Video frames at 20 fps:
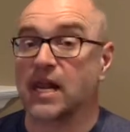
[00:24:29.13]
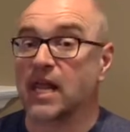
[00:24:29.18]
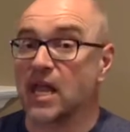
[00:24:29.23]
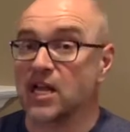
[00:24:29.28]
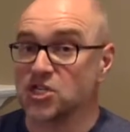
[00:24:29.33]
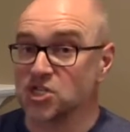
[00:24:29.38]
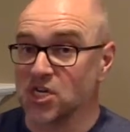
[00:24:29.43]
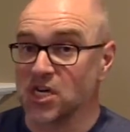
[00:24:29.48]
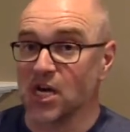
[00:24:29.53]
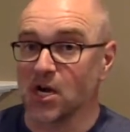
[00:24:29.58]

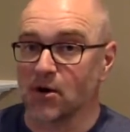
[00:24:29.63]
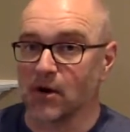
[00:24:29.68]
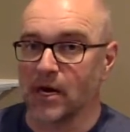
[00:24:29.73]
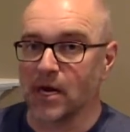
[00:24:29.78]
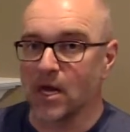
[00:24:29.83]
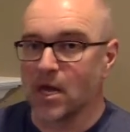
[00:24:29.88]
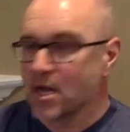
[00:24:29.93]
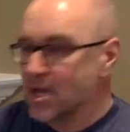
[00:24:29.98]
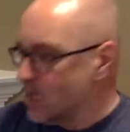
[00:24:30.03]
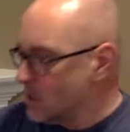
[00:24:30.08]

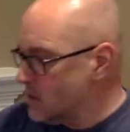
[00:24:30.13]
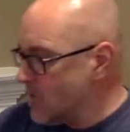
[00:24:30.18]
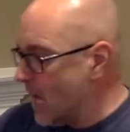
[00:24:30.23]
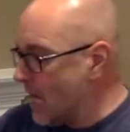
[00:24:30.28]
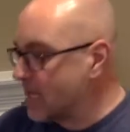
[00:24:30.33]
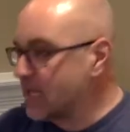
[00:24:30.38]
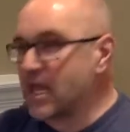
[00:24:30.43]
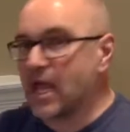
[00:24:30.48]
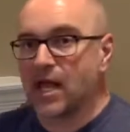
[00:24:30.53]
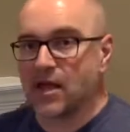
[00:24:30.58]
engineering.
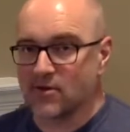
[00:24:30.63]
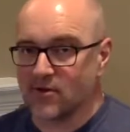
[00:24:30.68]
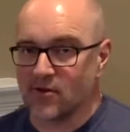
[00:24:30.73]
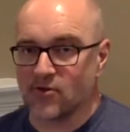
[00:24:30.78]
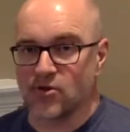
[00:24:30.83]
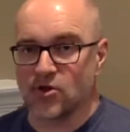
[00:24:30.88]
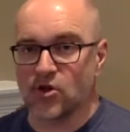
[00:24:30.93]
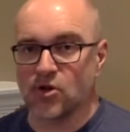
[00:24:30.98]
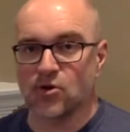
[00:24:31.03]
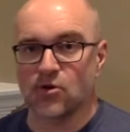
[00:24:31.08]
Ligase
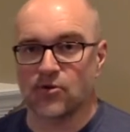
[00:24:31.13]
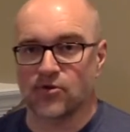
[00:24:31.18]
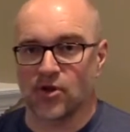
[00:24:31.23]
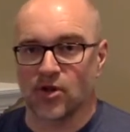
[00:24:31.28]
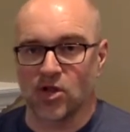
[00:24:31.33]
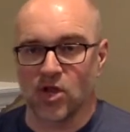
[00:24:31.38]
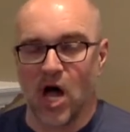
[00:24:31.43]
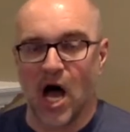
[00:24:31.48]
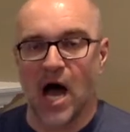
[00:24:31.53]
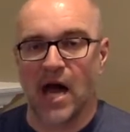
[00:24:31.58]
is used
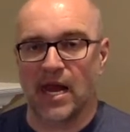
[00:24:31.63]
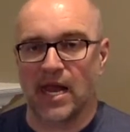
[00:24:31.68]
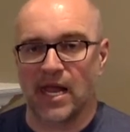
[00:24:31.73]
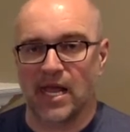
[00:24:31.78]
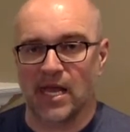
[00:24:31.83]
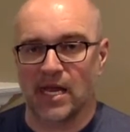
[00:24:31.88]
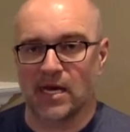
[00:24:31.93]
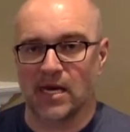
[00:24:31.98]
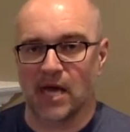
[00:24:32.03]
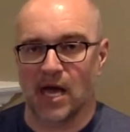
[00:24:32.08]
a lot
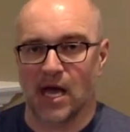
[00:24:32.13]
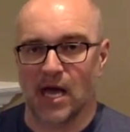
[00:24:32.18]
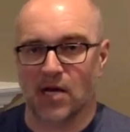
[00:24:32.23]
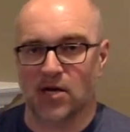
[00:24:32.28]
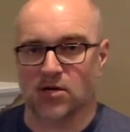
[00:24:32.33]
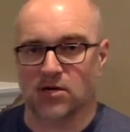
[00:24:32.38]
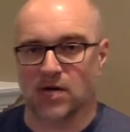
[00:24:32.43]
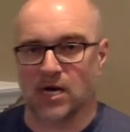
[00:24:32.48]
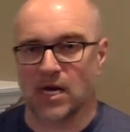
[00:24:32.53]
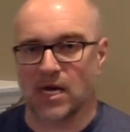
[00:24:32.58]
in
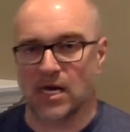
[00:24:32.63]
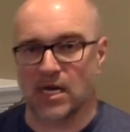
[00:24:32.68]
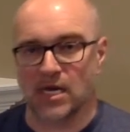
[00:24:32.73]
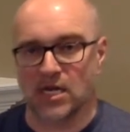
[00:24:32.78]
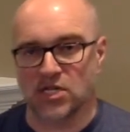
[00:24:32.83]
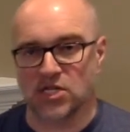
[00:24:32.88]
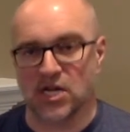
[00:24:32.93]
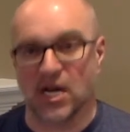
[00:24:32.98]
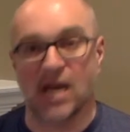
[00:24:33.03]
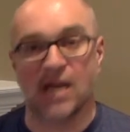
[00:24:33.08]
creating
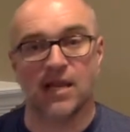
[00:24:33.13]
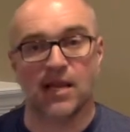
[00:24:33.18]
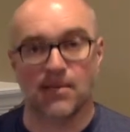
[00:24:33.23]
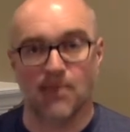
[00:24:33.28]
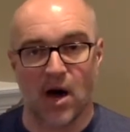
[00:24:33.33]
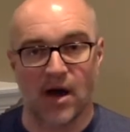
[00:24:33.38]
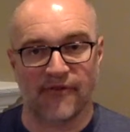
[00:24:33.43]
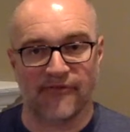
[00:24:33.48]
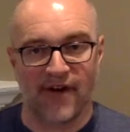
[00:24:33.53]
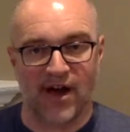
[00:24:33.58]
genetically
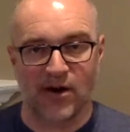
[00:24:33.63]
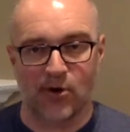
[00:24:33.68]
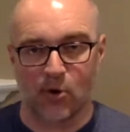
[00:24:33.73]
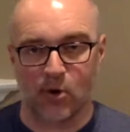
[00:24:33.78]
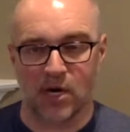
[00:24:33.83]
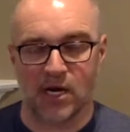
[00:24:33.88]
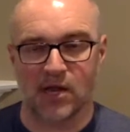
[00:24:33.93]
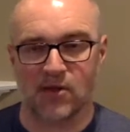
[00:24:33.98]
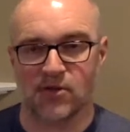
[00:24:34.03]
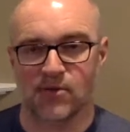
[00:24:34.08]
modified
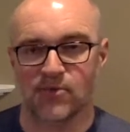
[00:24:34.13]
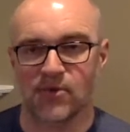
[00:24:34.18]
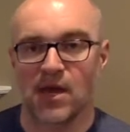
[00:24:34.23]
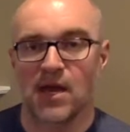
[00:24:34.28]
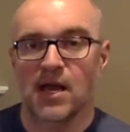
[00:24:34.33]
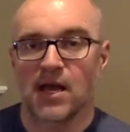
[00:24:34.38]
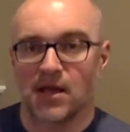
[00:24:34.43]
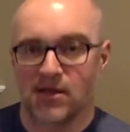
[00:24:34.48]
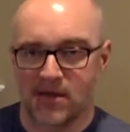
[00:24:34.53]
organisms.